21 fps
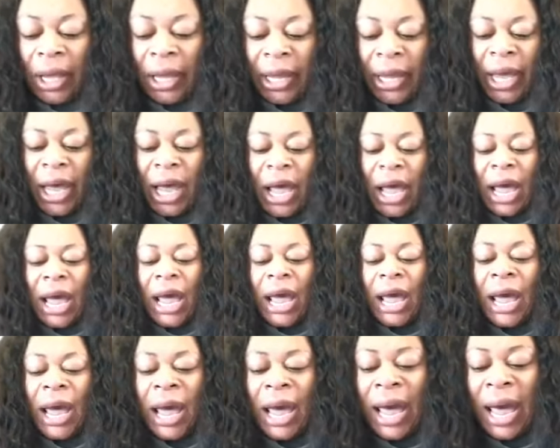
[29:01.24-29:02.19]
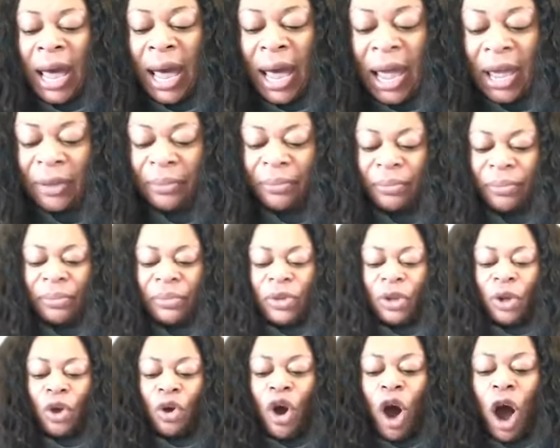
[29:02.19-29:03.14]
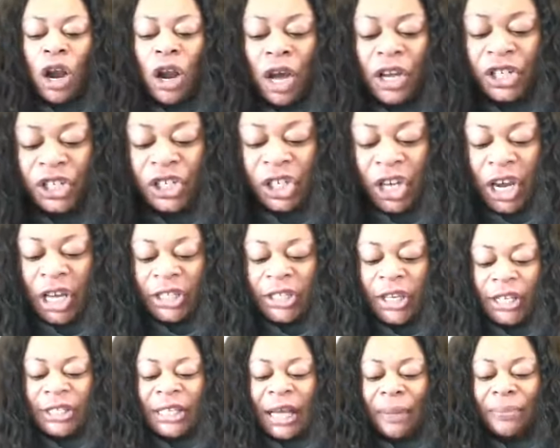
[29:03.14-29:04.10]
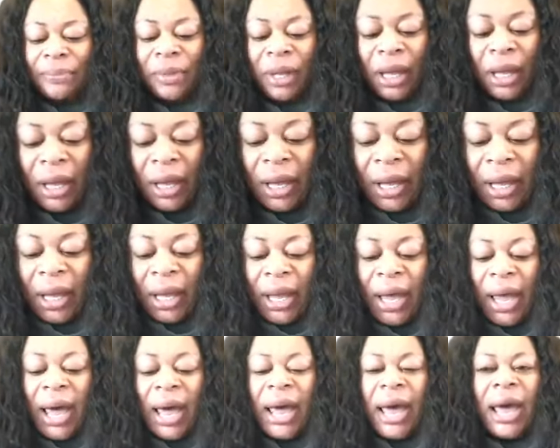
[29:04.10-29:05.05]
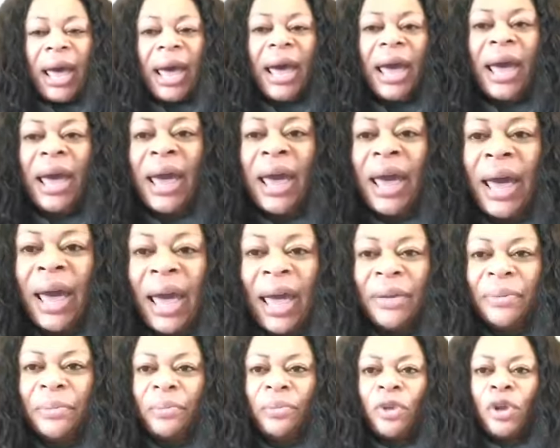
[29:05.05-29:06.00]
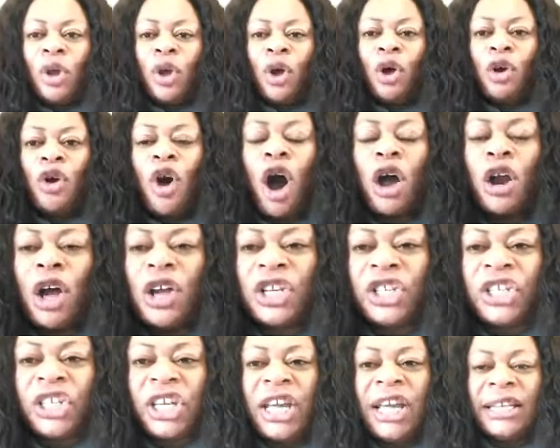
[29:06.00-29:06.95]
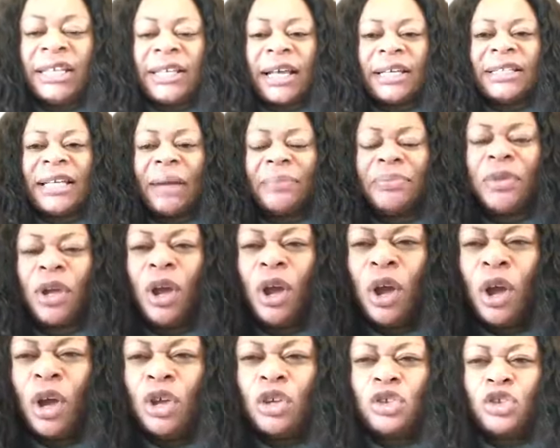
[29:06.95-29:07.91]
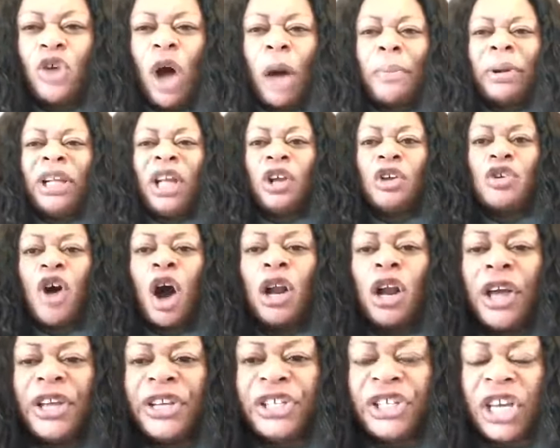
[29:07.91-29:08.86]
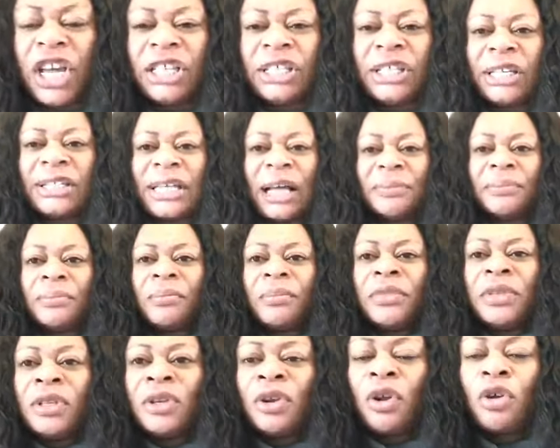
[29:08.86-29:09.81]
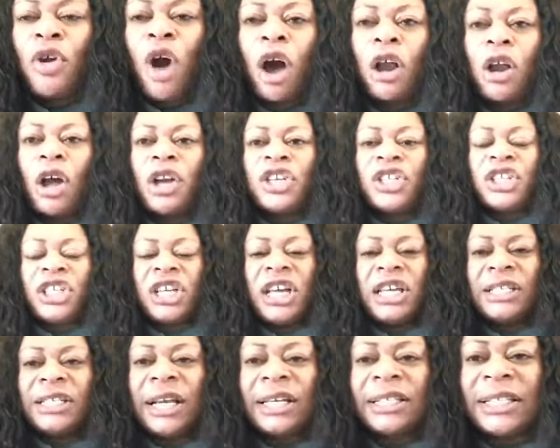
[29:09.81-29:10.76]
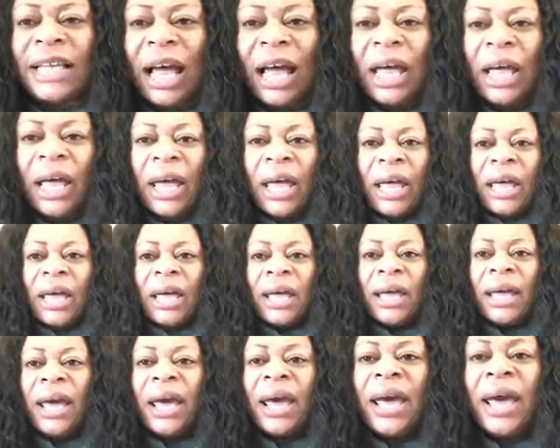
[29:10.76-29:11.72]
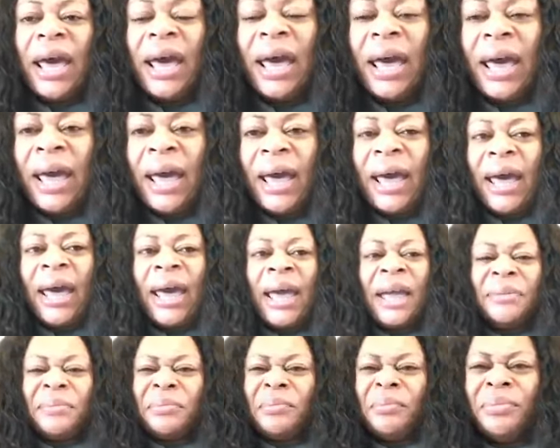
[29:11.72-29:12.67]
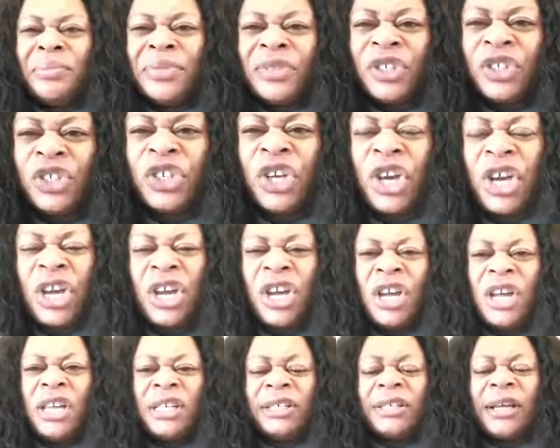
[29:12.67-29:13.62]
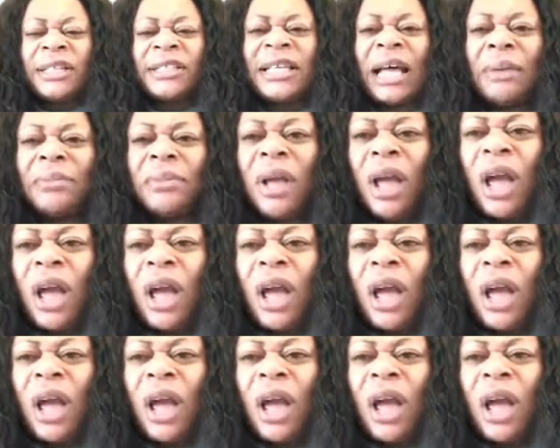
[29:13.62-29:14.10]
Hey, call on Jesus. Hey, call on Jesus. Somebody call on Jesus. Call on Jesus. Hey, Jesus.